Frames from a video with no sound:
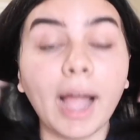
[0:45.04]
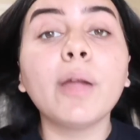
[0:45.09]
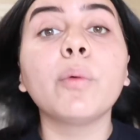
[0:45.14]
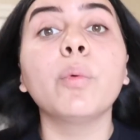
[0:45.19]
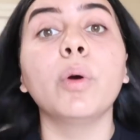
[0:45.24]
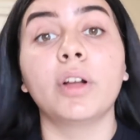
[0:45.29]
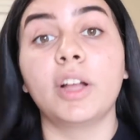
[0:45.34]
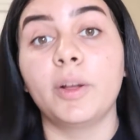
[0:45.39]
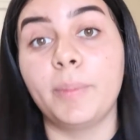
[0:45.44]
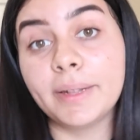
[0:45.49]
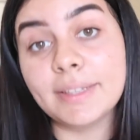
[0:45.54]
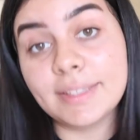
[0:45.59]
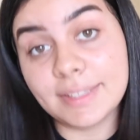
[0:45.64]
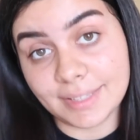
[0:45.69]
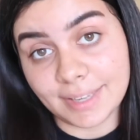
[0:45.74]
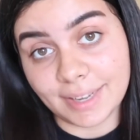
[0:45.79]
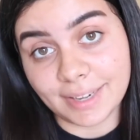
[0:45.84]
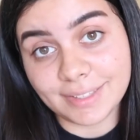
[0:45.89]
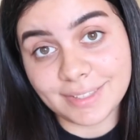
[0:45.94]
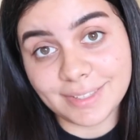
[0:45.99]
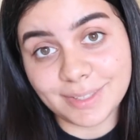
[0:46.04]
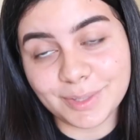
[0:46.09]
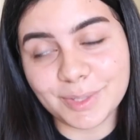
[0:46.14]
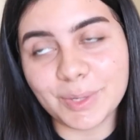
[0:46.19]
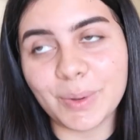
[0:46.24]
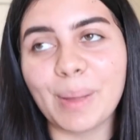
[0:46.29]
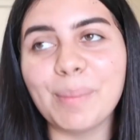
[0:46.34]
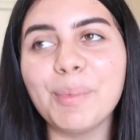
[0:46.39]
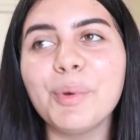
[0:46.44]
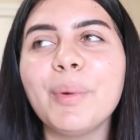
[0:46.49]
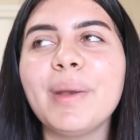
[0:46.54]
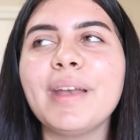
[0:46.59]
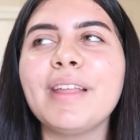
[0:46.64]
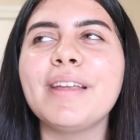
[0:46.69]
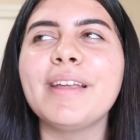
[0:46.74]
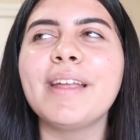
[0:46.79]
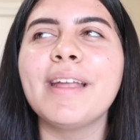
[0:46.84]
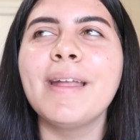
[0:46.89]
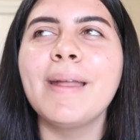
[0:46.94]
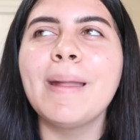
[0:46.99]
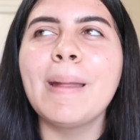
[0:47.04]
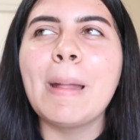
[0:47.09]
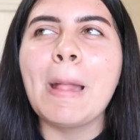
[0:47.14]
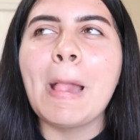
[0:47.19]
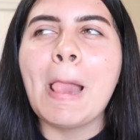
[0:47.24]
I woke up at 6, so I'm already